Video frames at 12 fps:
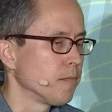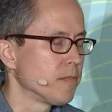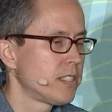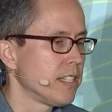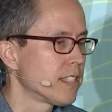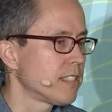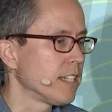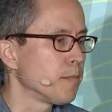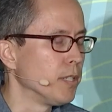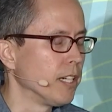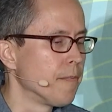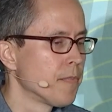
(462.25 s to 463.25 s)
Six
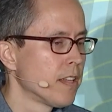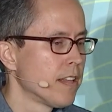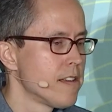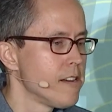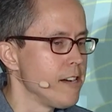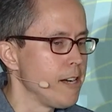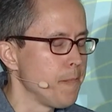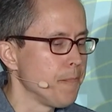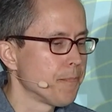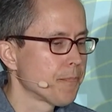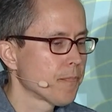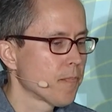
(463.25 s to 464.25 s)
Sigma.
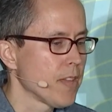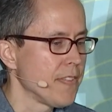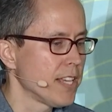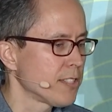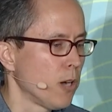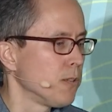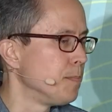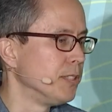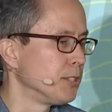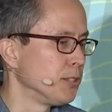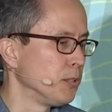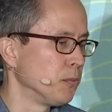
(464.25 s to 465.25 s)
And that's always been
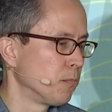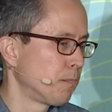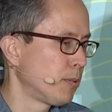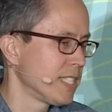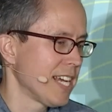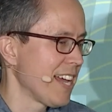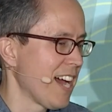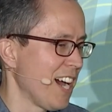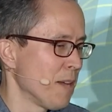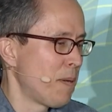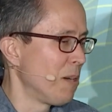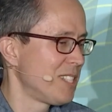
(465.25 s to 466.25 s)
true.
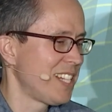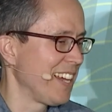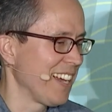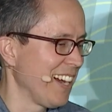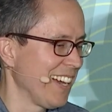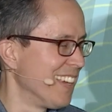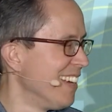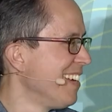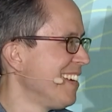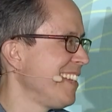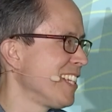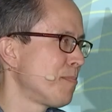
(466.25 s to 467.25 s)
Pre-AI, post-AI,
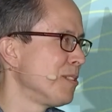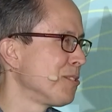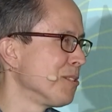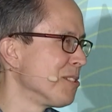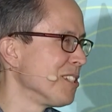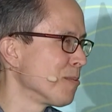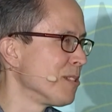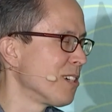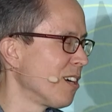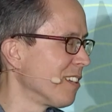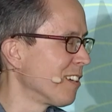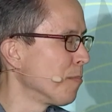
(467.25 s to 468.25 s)
that's been true since we
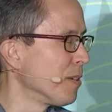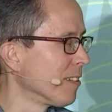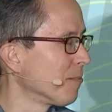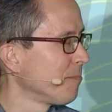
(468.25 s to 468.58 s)
started the company.